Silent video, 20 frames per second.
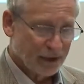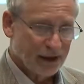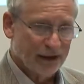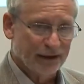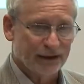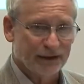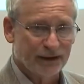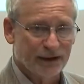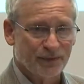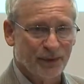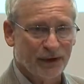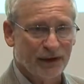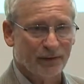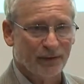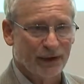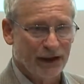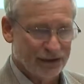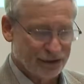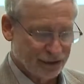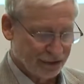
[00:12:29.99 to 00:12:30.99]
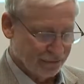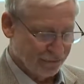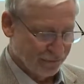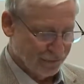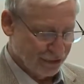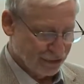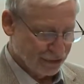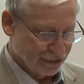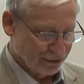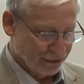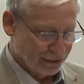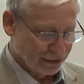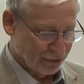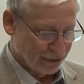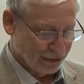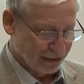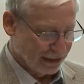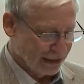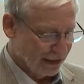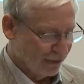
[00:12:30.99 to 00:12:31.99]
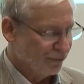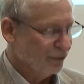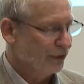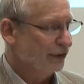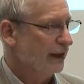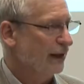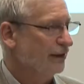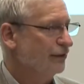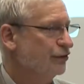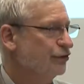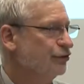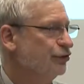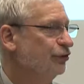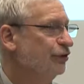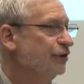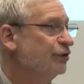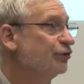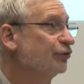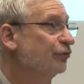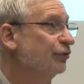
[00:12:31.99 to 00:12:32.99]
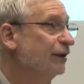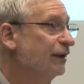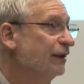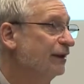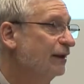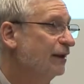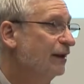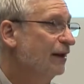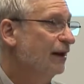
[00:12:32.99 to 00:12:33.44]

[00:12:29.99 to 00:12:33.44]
that there's been a major division between the government and the judiciary,